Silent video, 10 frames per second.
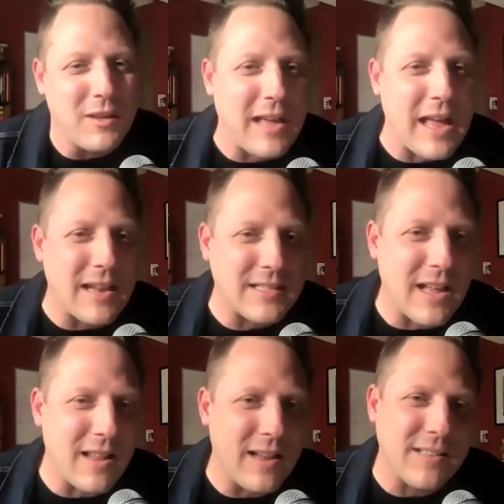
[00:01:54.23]
you kind of
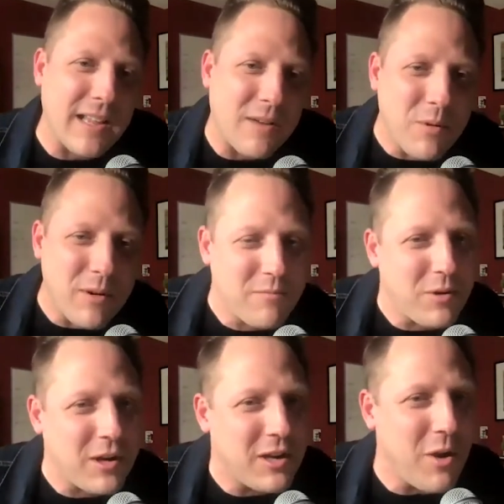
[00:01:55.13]
sell it as like we're
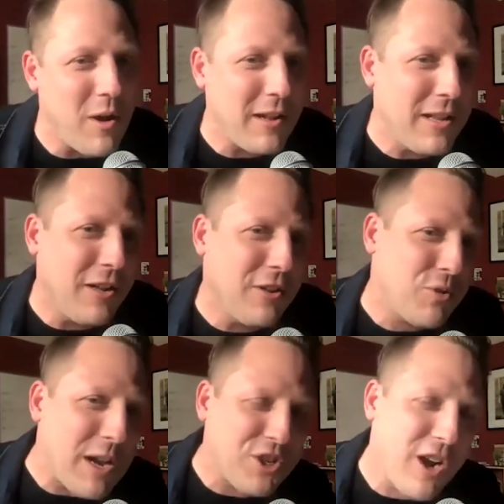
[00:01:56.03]
we're gonna go on a little
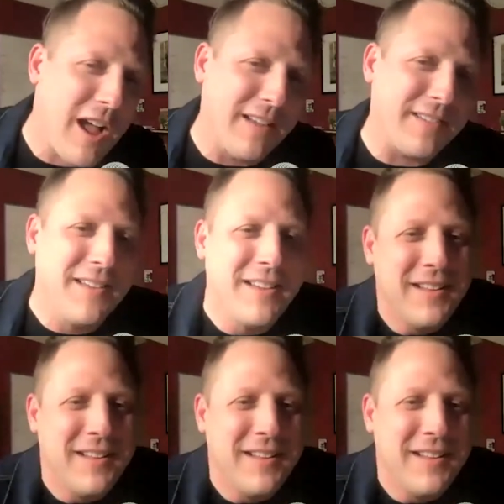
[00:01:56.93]
treasure hunt